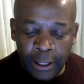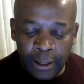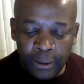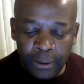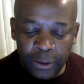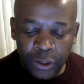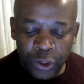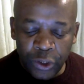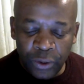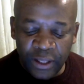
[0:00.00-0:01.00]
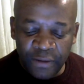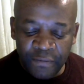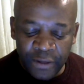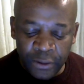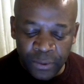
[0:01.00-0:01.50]
So they've
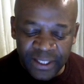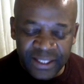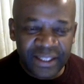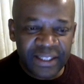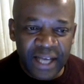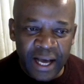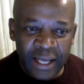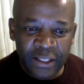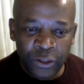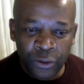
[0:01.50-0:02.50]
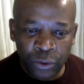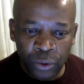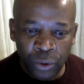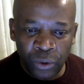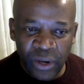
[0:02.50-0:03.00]
requested us to
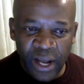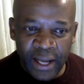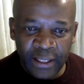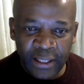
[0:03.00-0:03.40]
go and